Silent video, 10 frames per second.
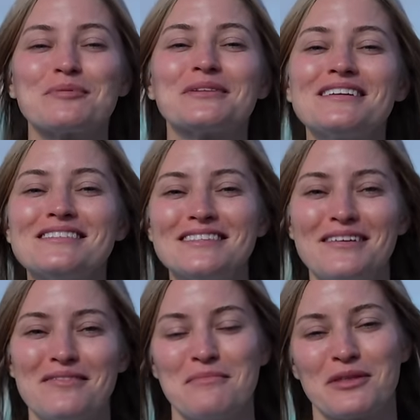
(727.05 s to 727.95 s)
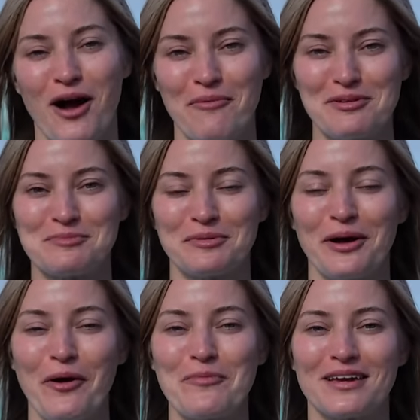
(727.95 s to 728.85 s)
please leave them in the comments
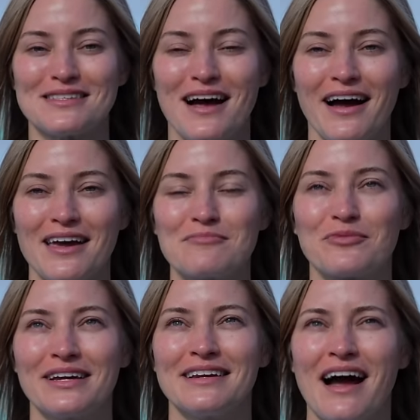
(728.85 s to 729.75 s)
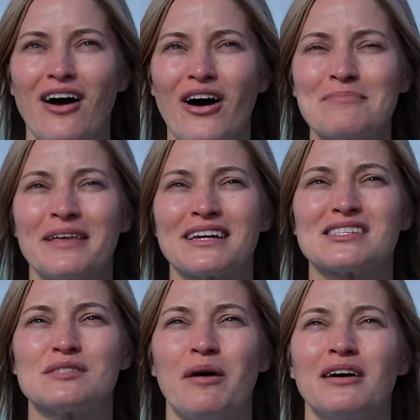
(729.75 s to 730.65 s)
below because I am right now, I'm like a
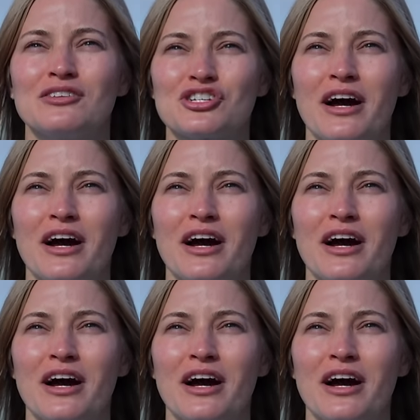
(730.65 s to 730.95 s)
sponge.